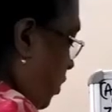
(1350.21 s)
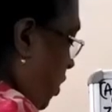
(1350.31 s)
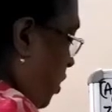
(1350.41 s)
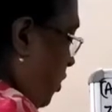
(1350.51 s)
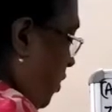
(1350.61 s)

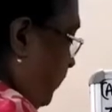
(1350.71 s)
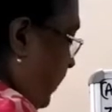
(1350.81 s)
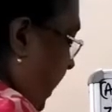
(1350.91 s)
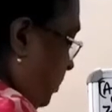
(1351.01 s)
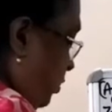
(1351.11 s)
talk of
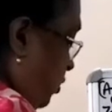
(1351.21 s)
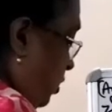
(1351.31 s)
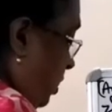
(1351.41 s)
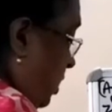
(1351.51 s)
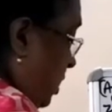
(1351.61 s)

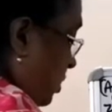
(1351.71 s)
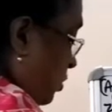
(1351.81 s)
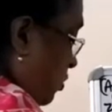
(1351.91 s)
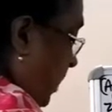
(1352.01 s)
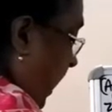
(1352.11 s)
cathode.
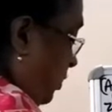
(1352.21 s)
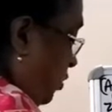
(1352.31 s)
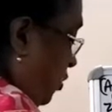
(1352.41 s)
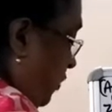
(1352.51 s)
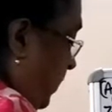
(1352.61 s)
So
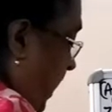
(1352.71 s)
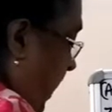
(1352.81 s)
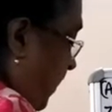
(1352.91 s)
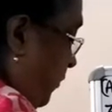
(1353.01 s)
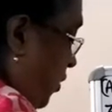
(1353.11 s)
cathode we
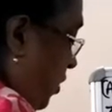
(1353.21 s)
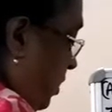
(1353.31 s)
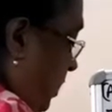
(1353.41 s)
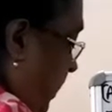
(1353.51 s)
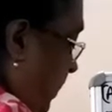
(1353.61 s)
have got
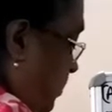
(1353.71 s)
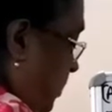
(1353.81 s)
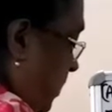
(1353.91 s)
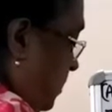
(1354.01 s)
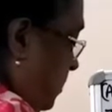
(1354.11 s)

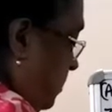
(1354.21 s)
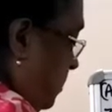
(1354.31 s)
reduction